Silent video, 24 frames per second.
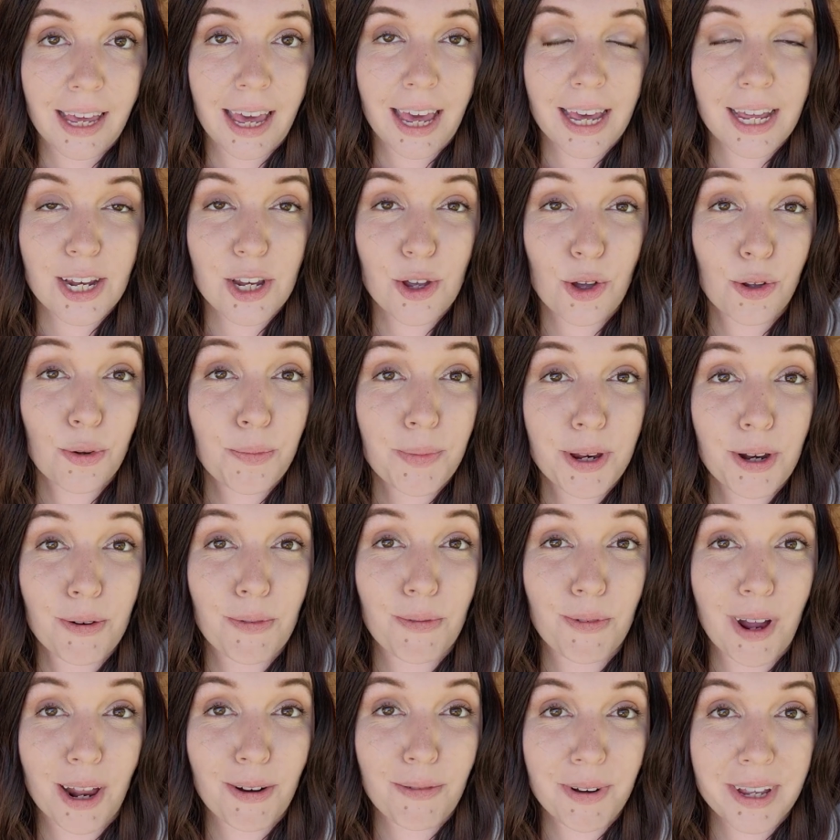and told me to
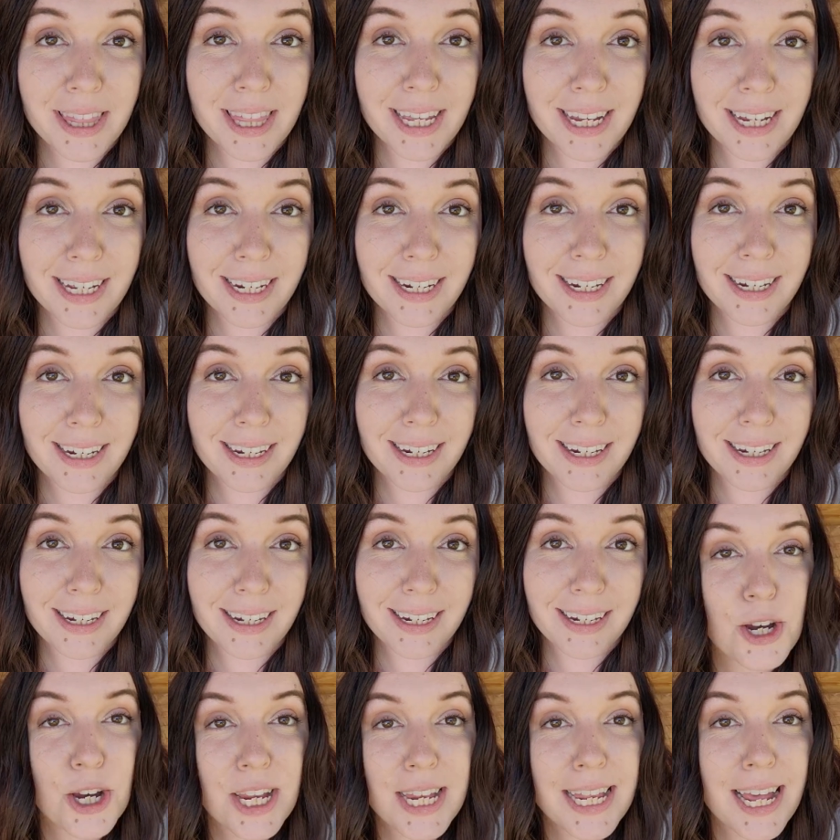run with it.
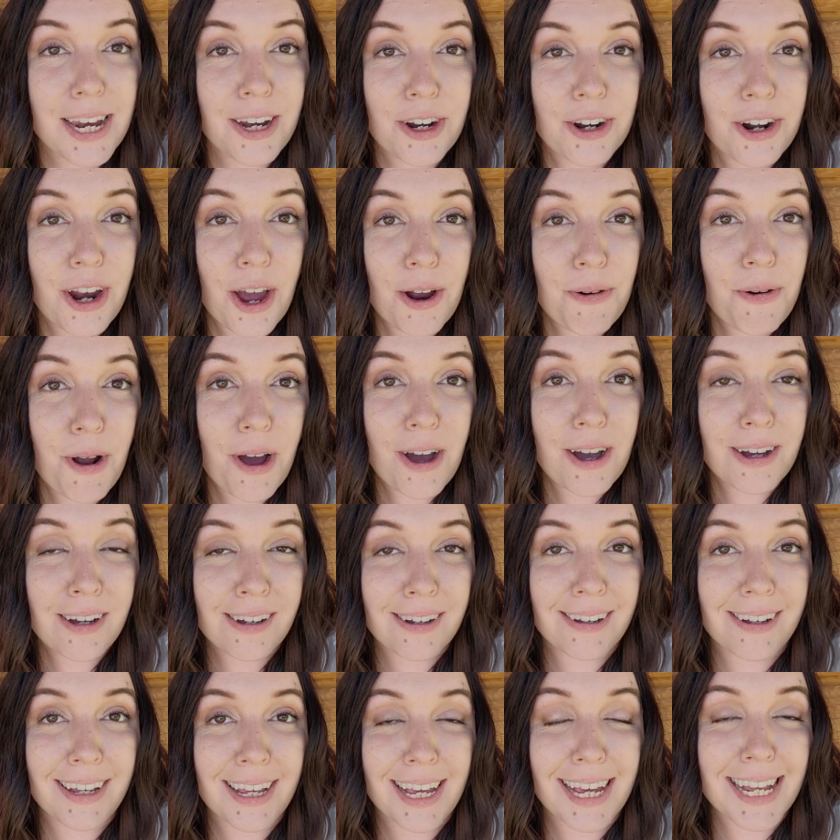She said, you're not
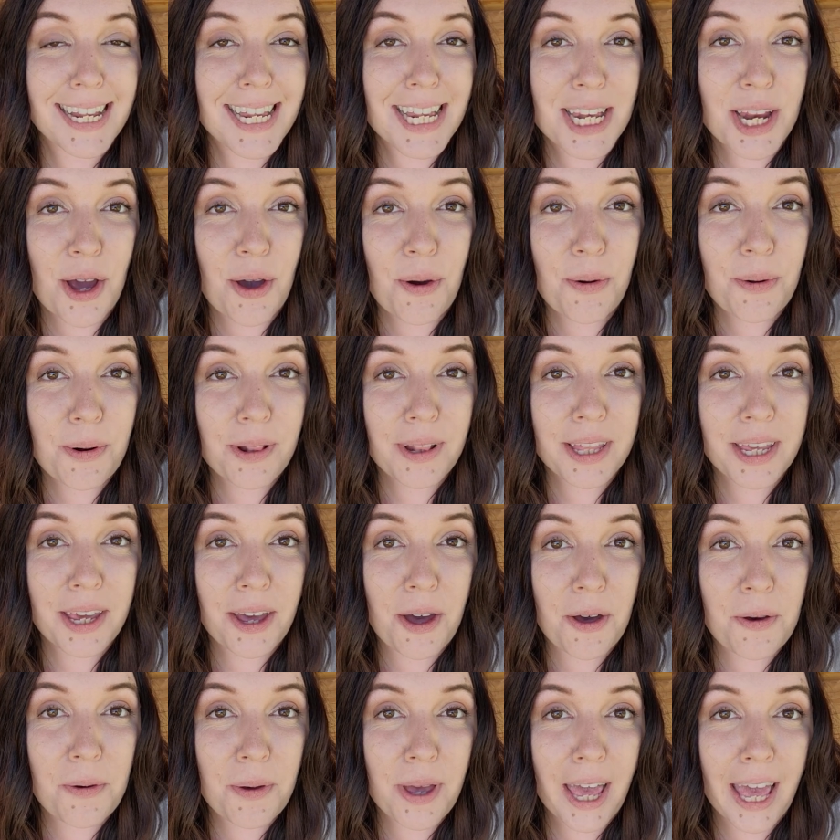wrong. It's totally
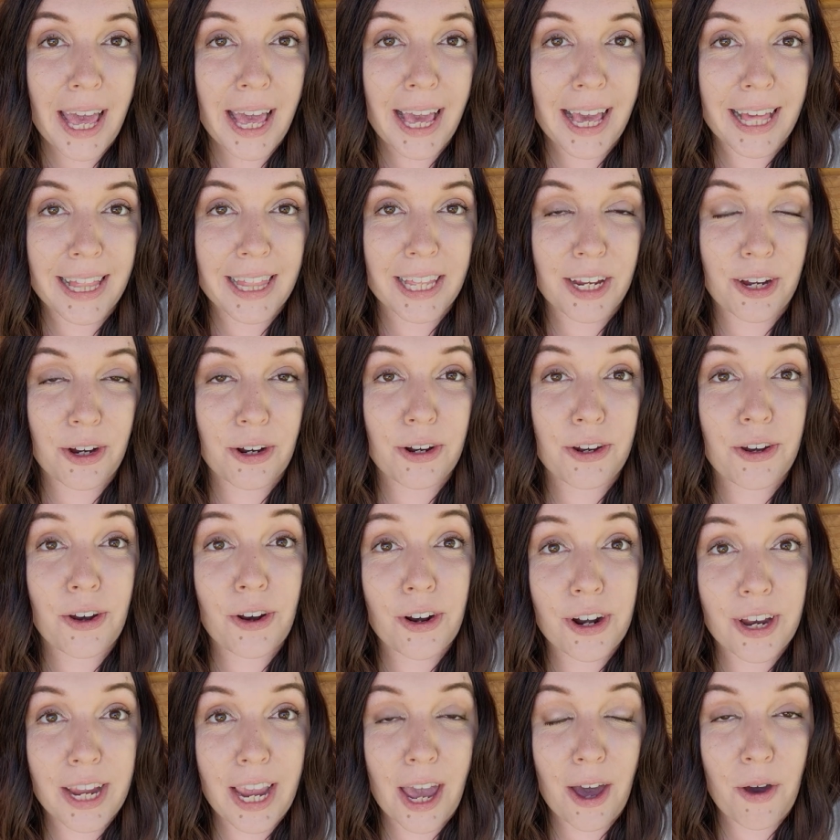okay that you're
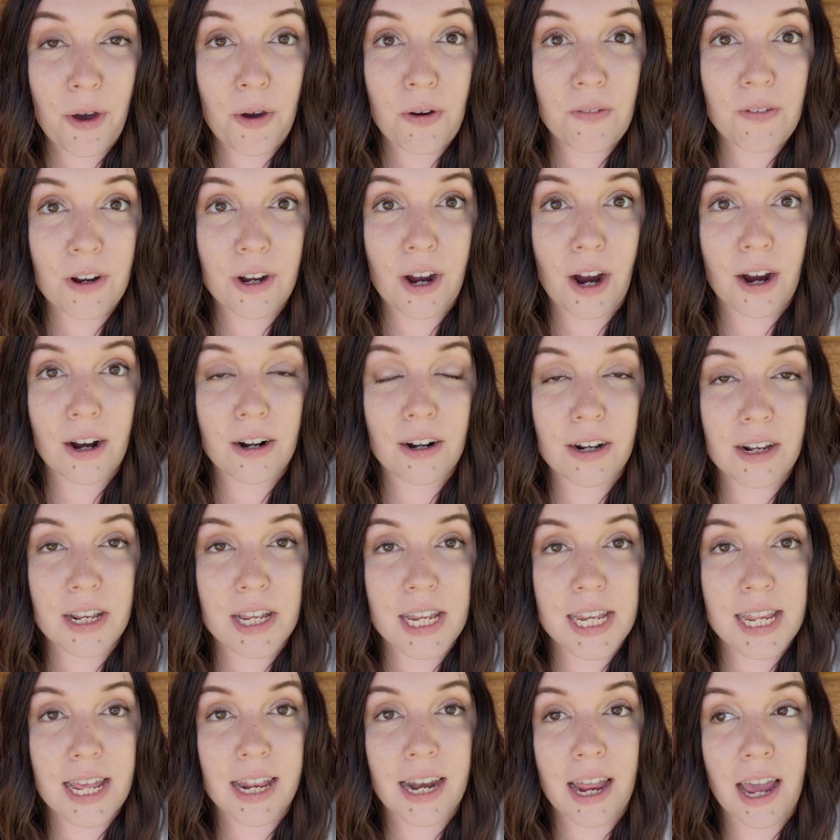nerding out over
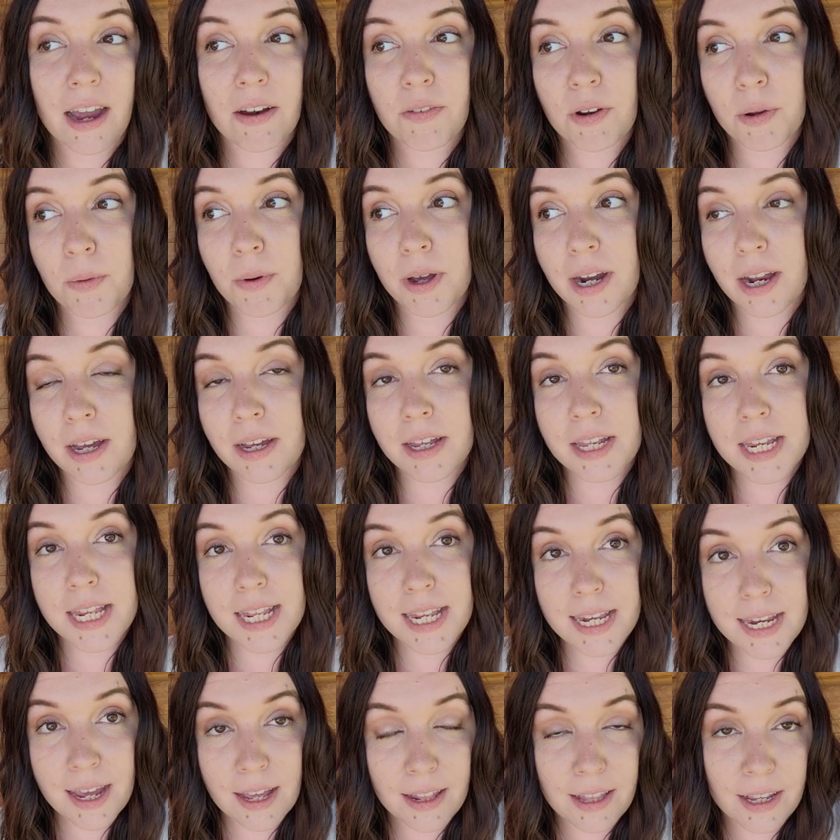gardens and everyone else
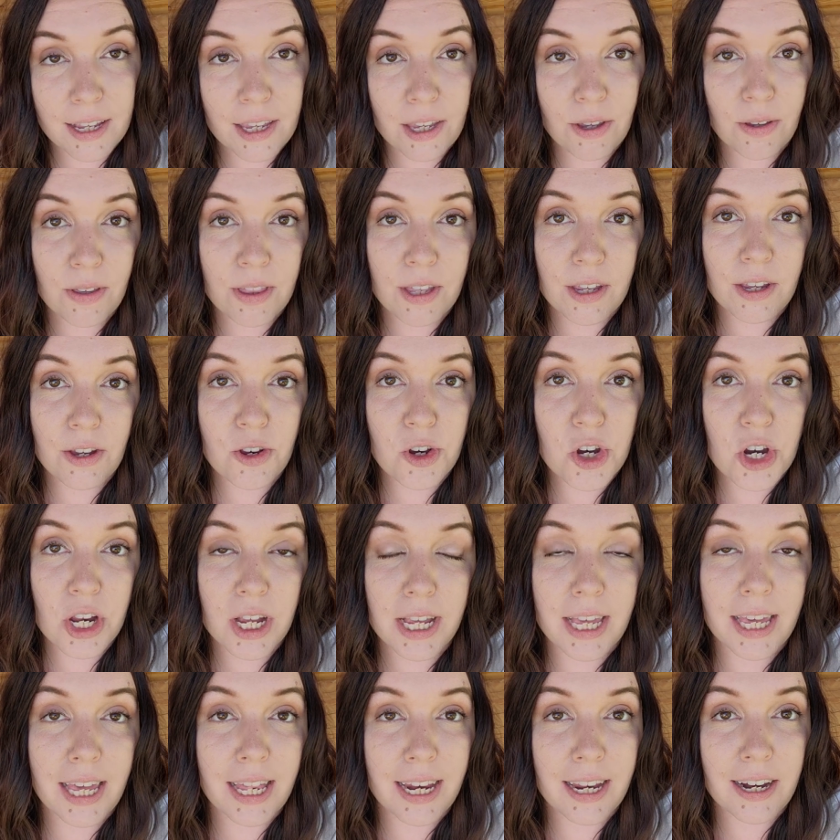is telling you that you
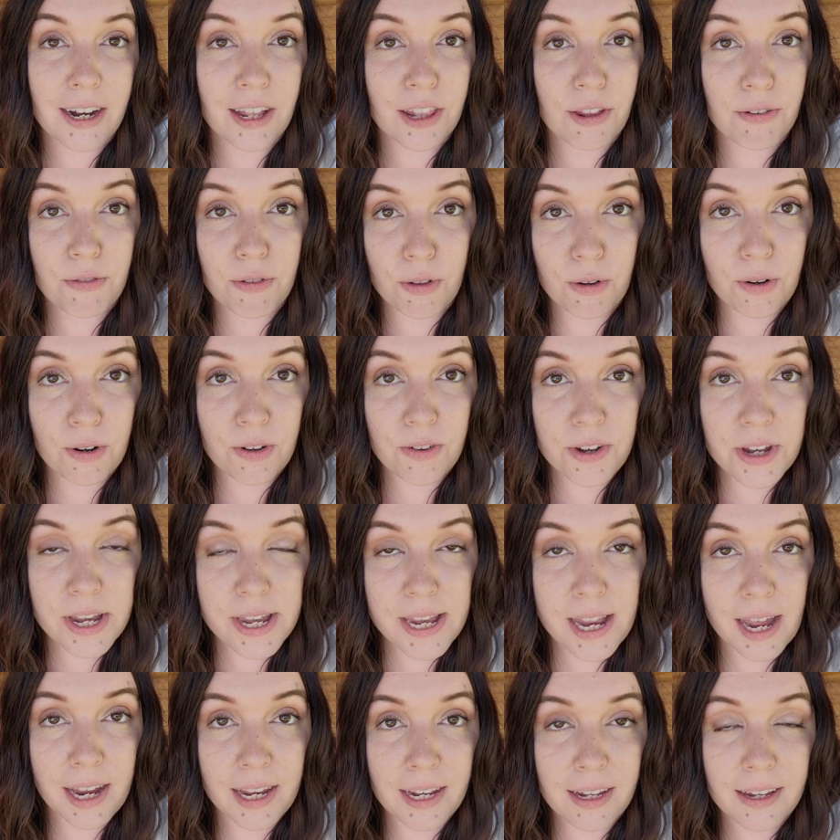should get in on the floral
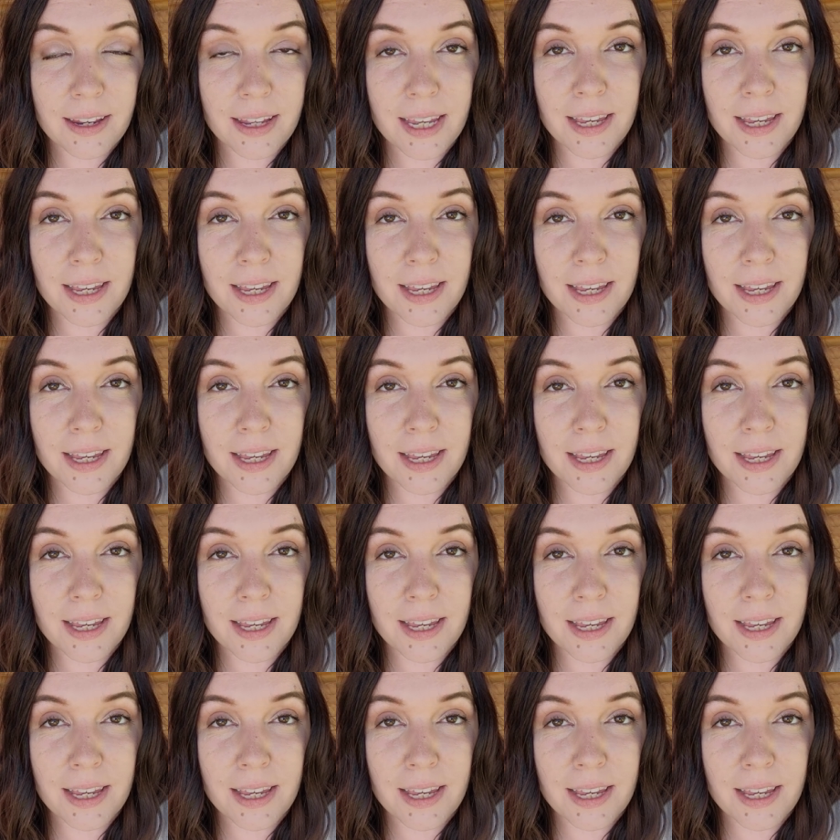design,